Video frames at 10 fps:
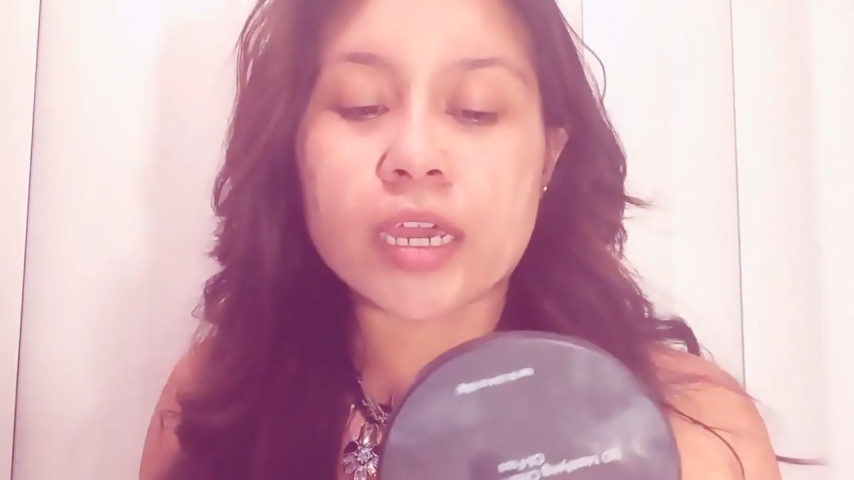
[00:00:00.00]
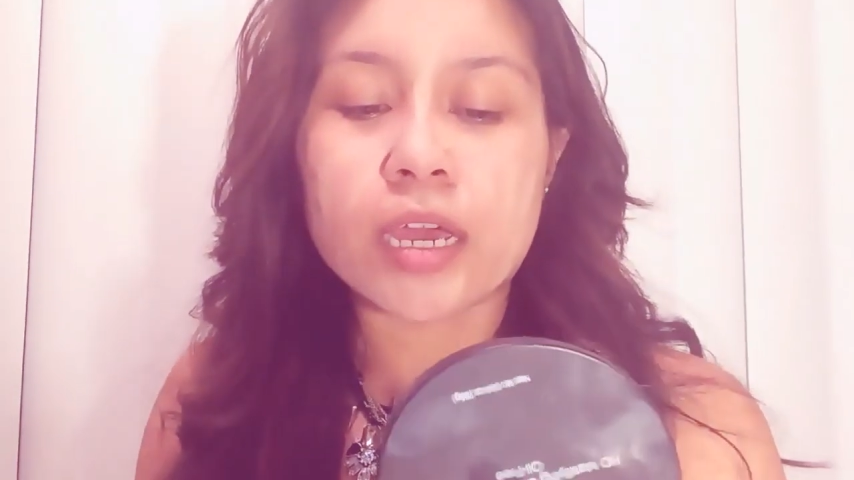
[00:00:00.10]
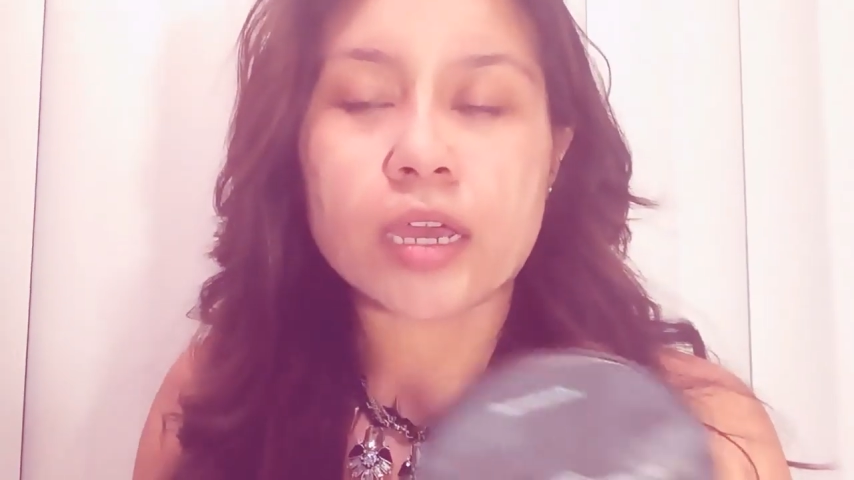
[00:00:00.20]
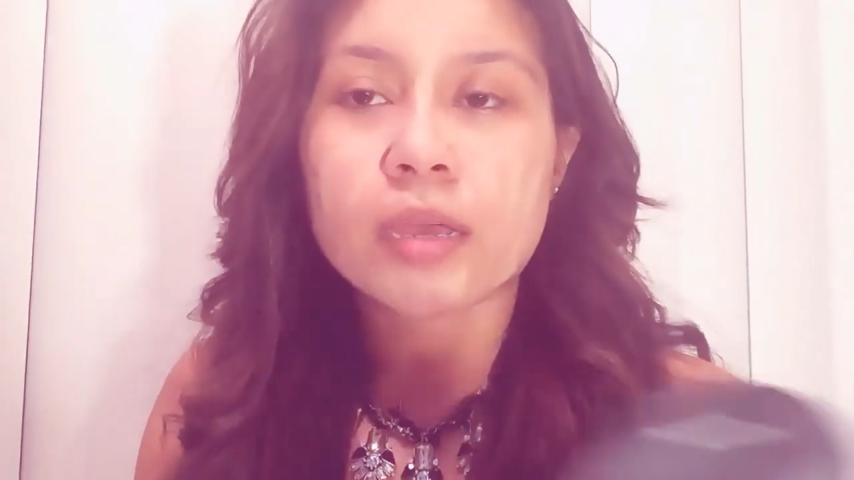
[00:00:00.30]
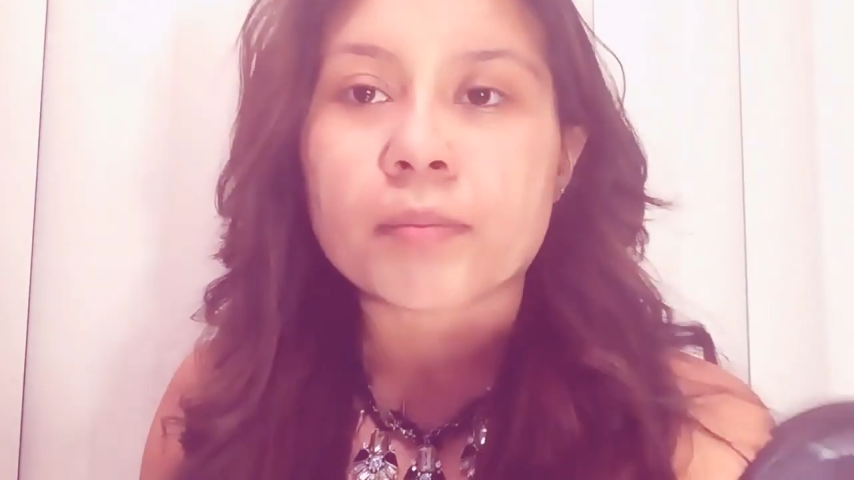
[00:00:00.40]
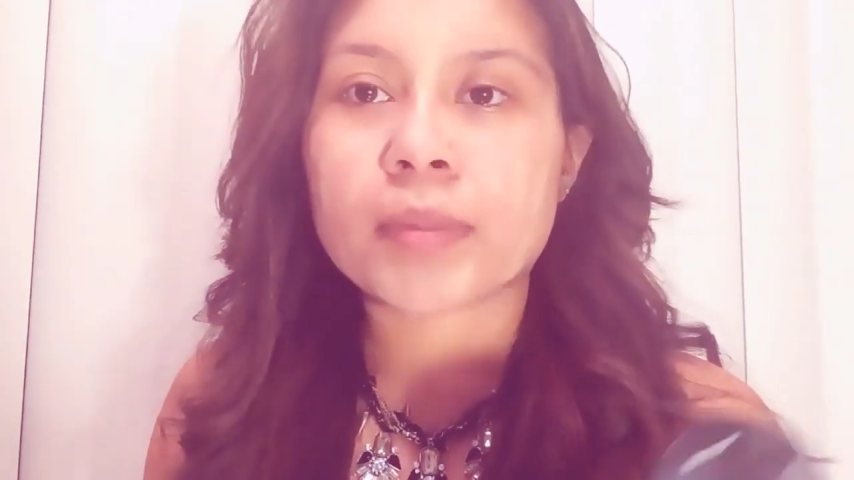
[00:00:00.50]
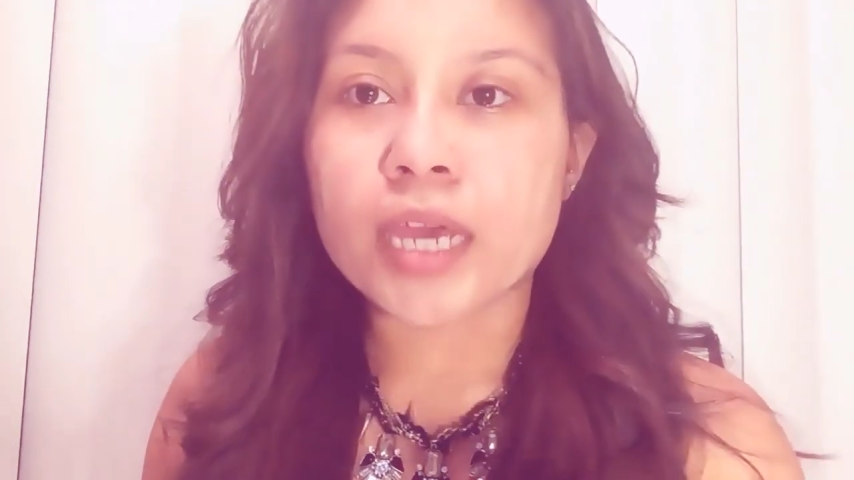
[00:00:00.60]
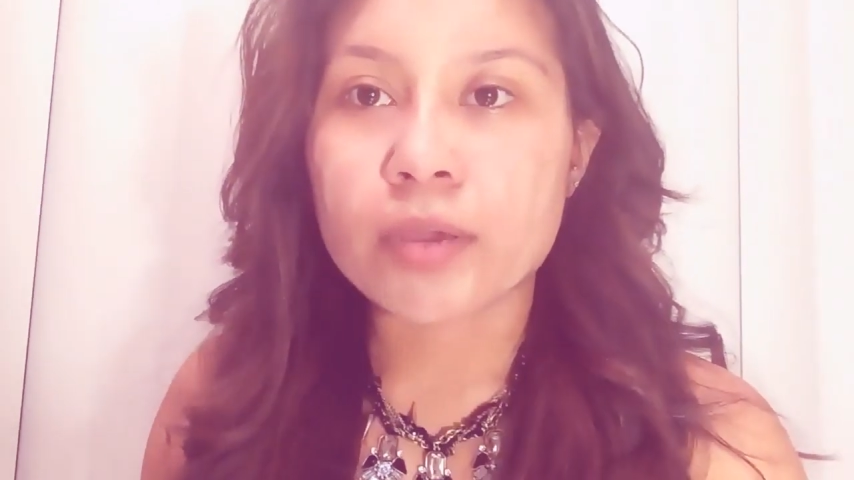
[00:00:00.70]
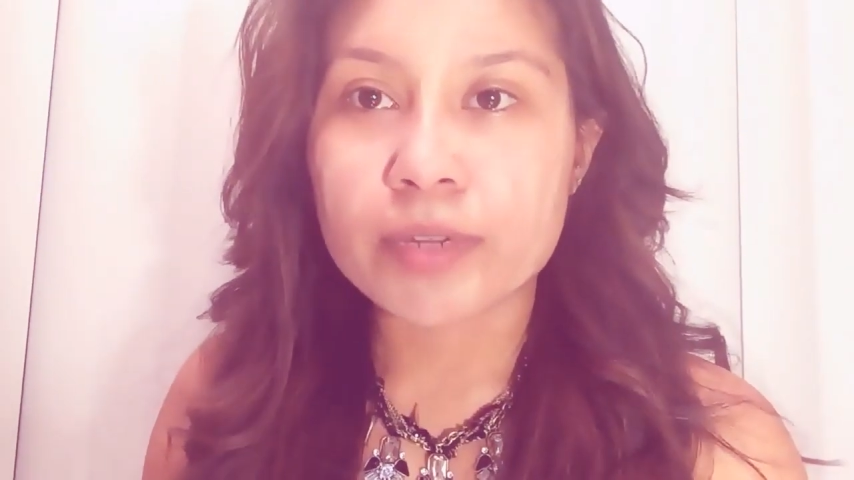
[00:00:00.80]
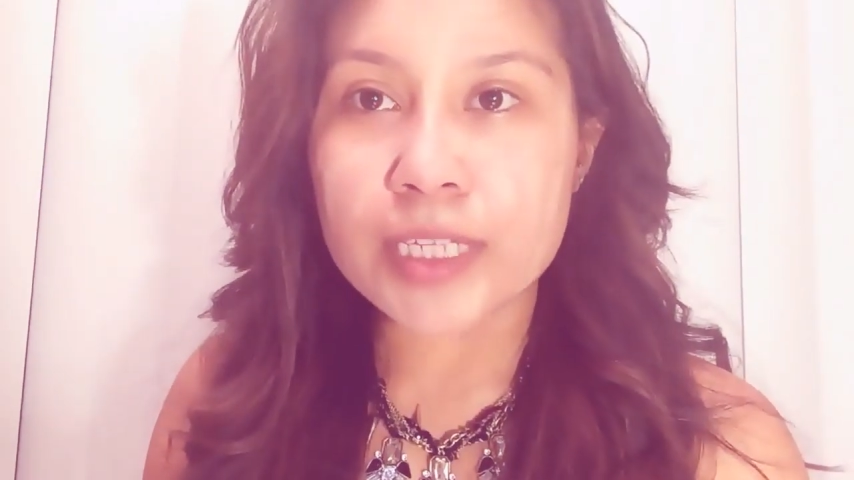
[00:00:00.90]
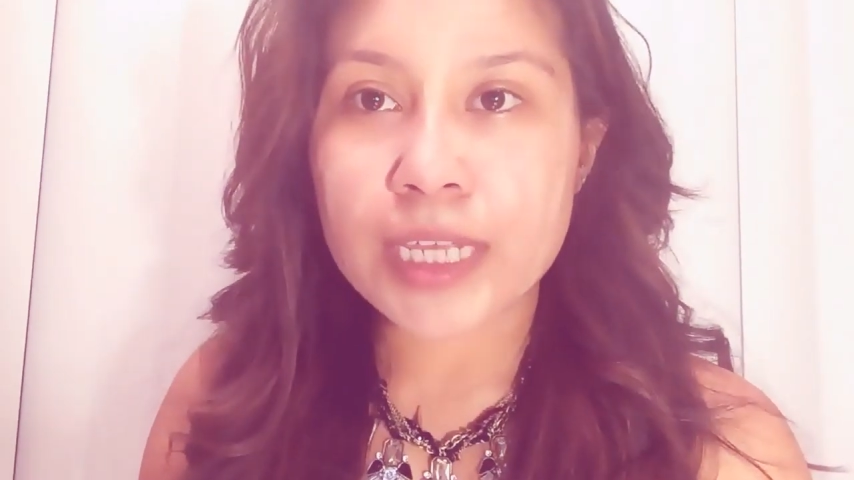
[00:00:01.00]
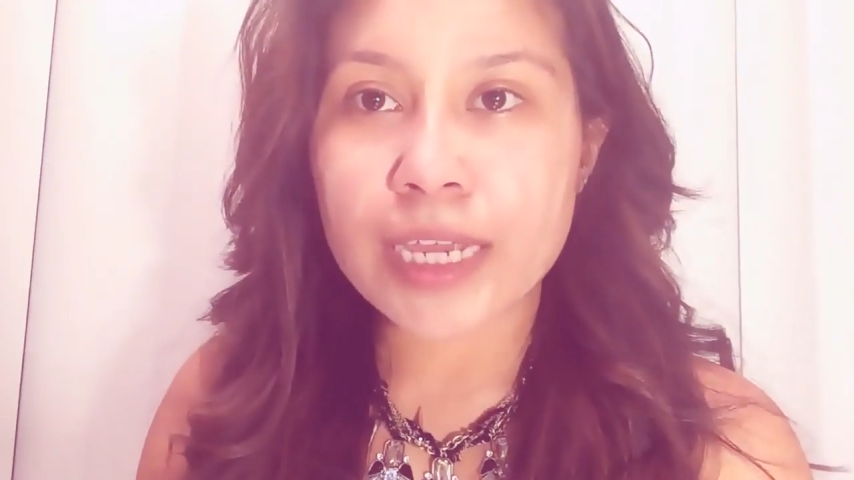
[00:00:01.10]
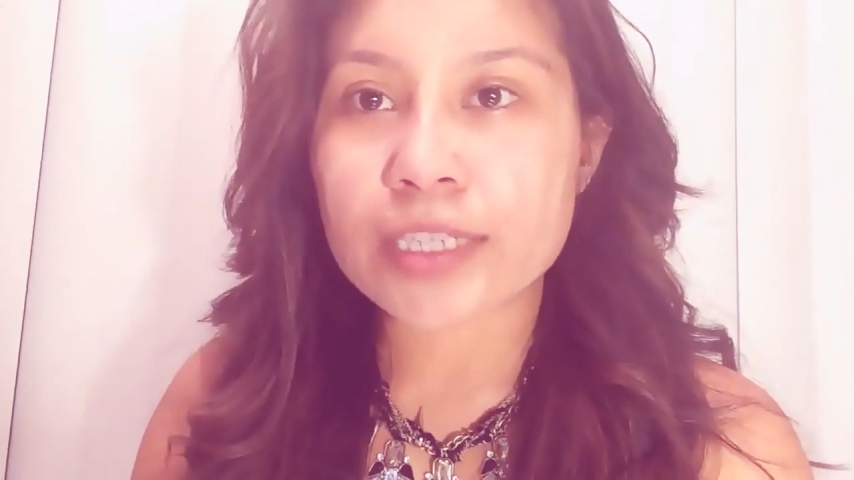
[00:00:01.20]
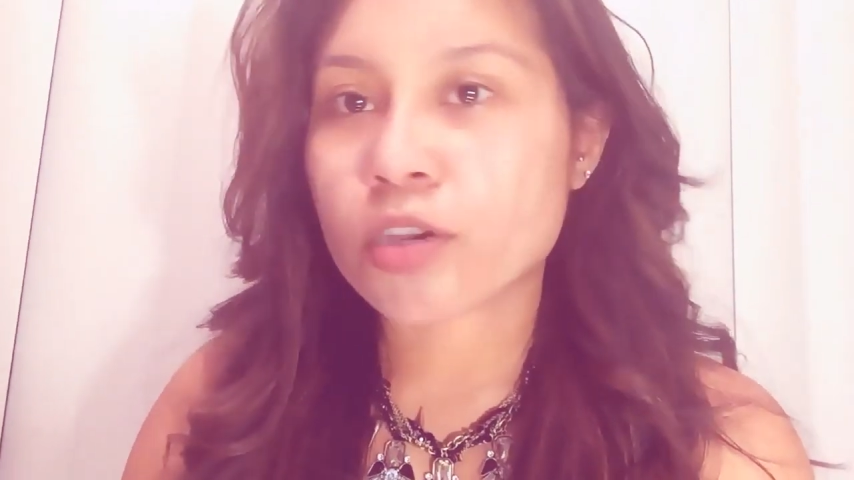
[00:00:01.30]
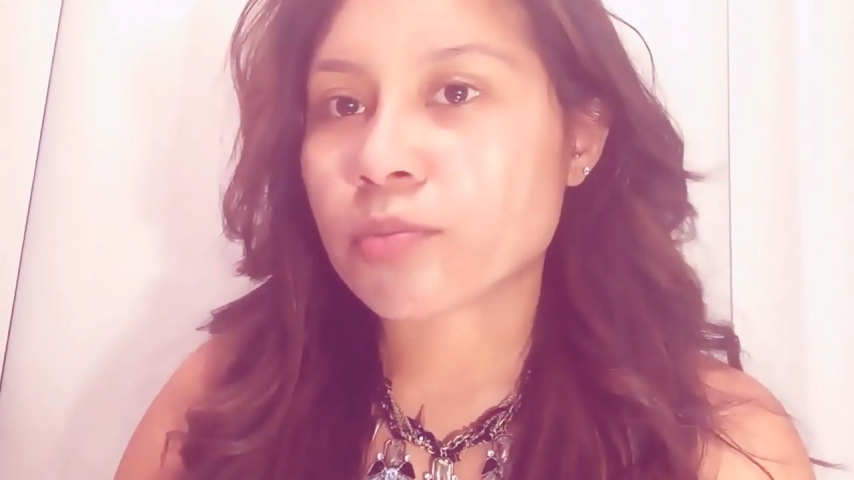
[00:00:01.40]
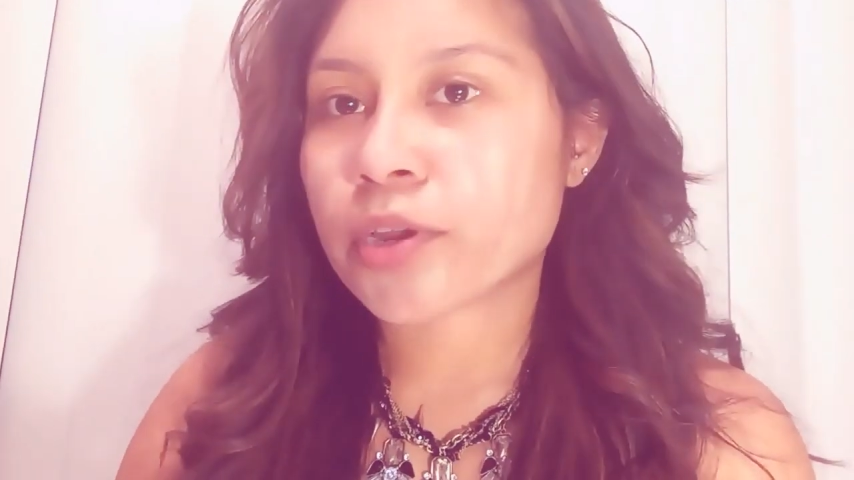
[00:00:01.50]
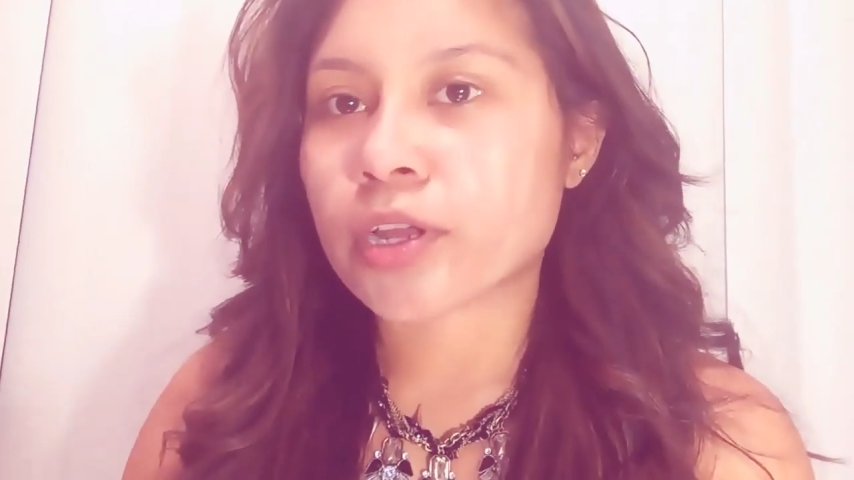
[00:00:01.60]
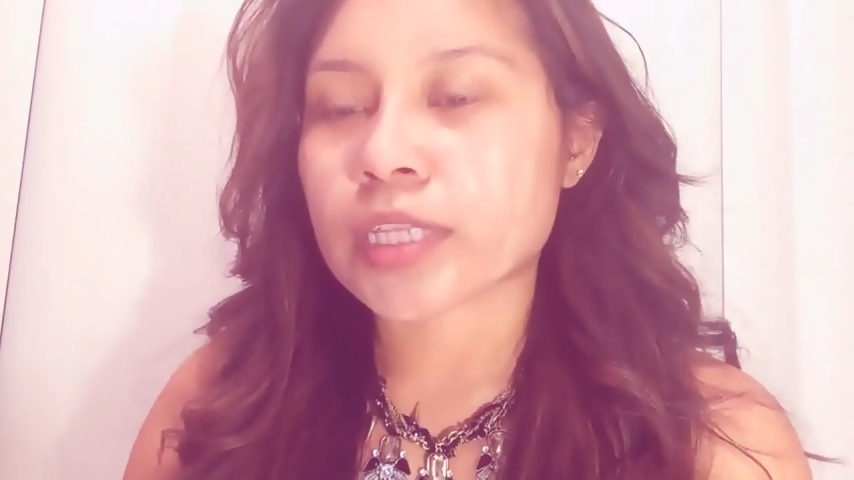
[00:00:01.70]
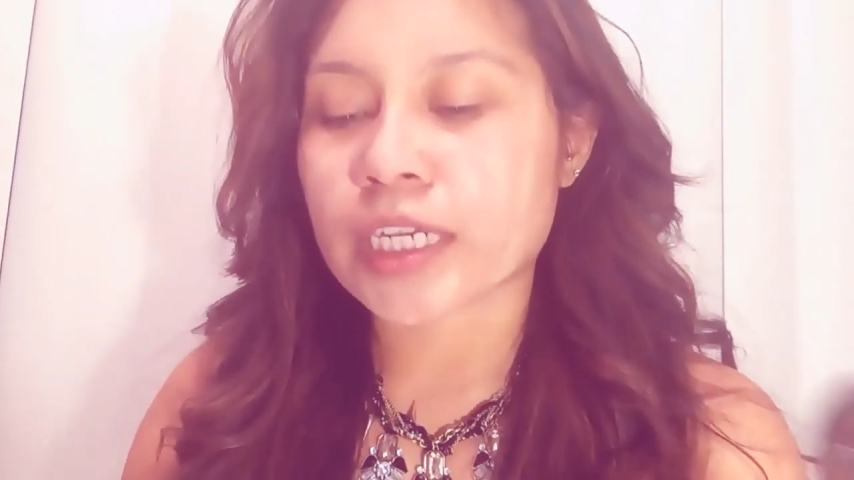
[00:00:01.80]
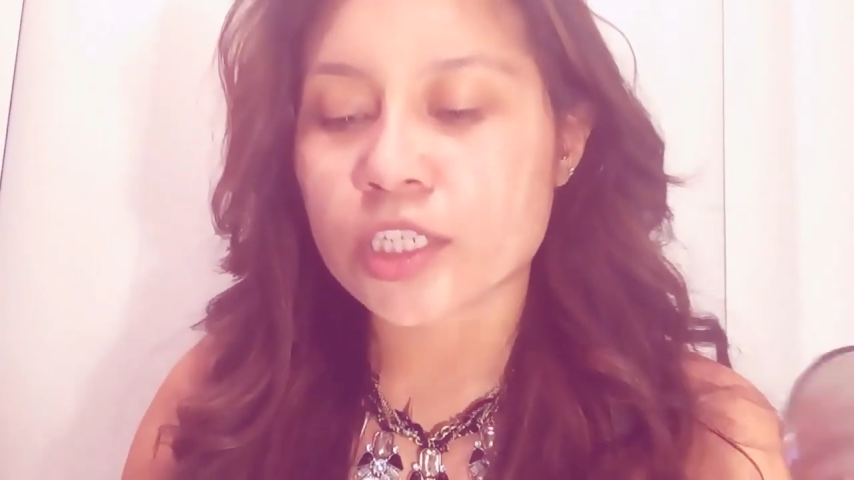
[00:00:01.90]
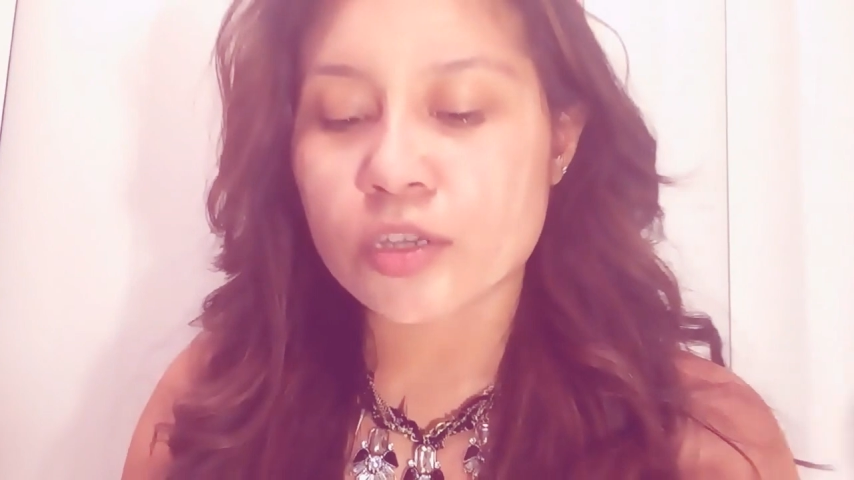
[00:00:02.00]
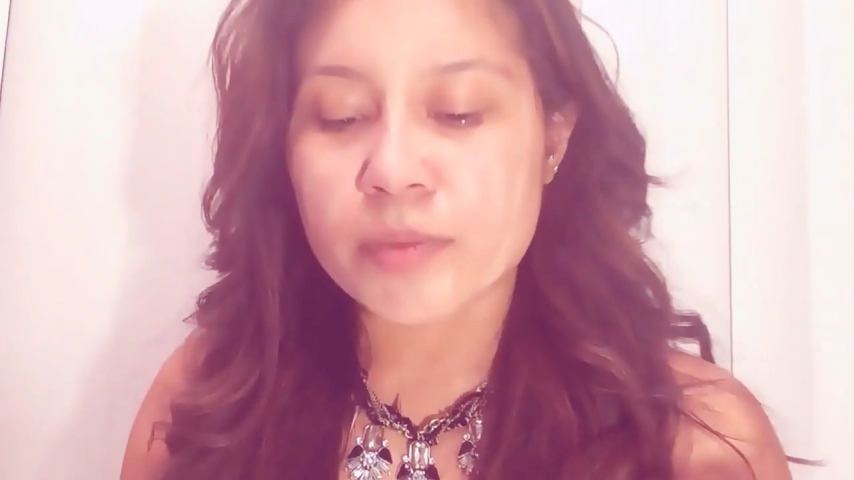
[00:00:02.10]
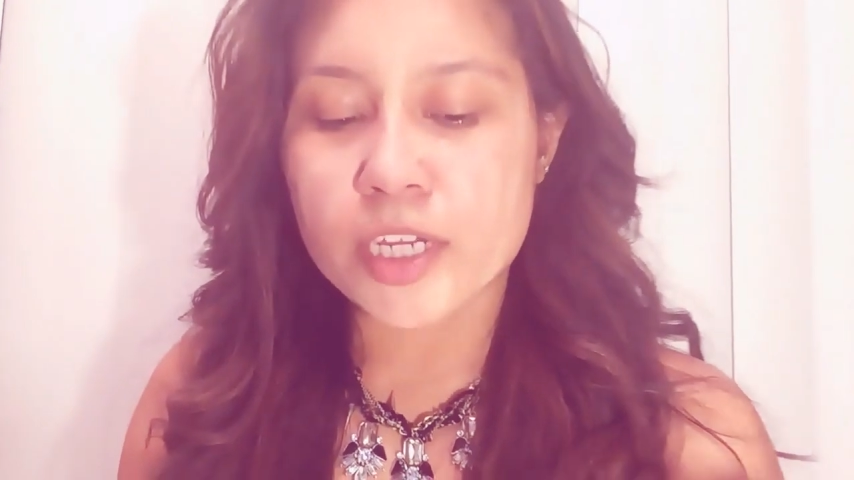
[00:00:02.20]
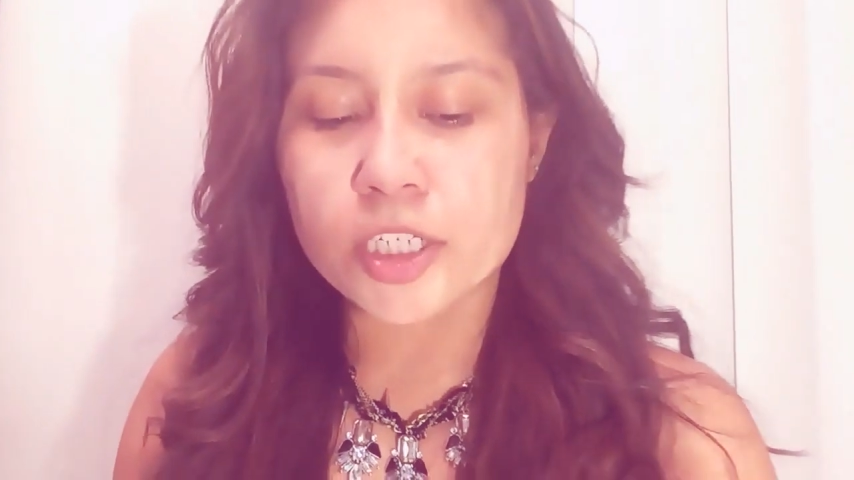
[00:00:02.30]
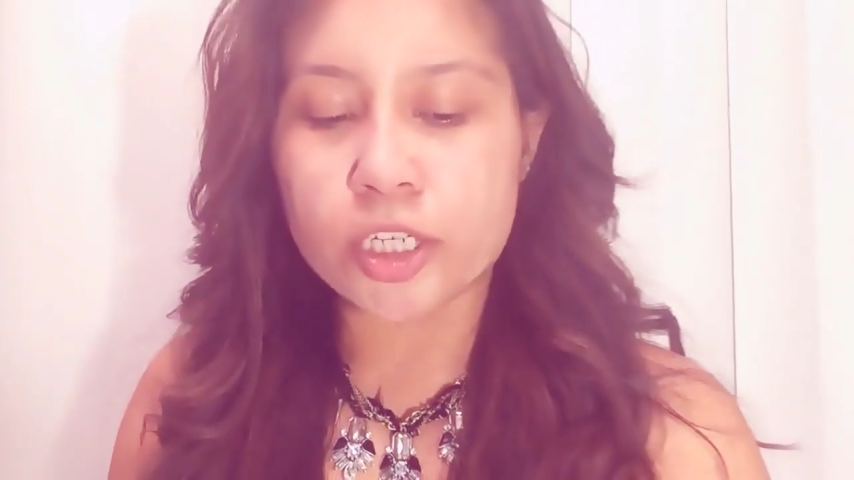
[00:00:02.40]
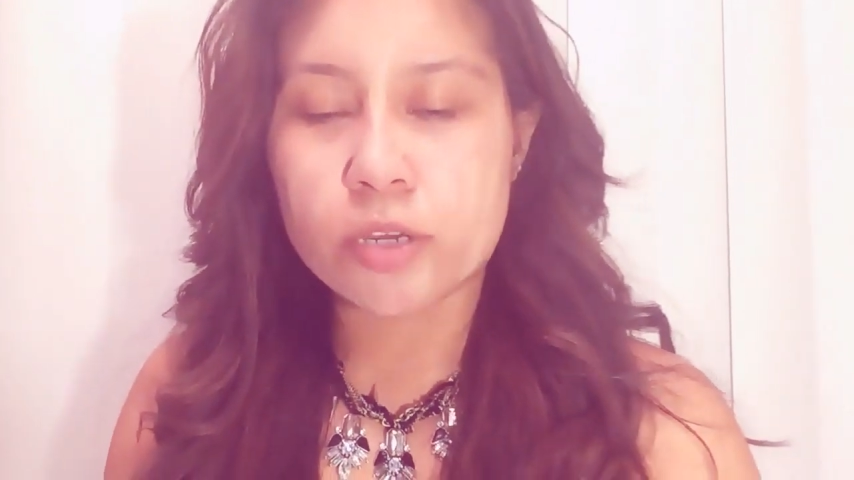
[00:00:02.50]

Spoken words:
I would say don't put on too much.